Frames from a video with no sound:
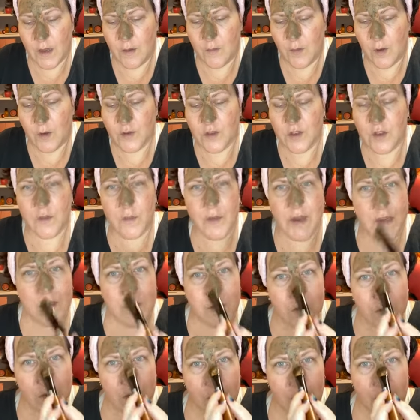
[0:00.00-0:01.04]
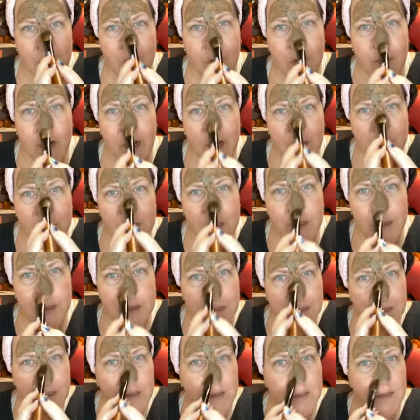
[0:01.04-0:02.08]
most of my dirt and grime
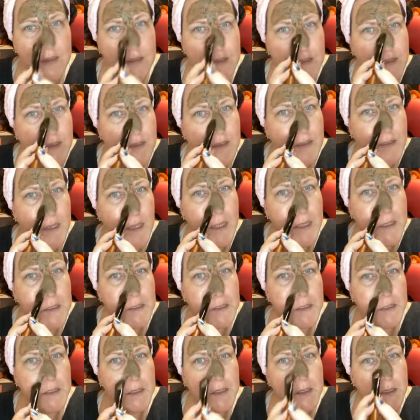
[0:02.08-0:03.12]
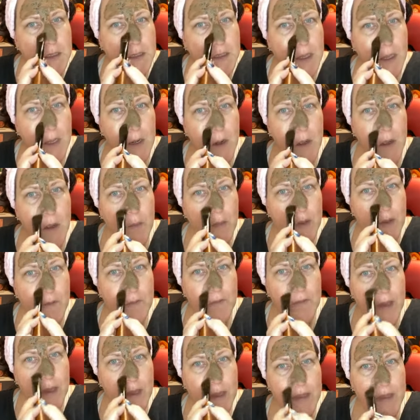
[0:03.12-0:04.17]
tends to sit on my
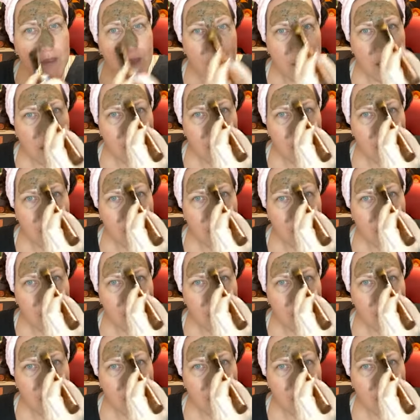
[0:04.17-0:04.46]
face.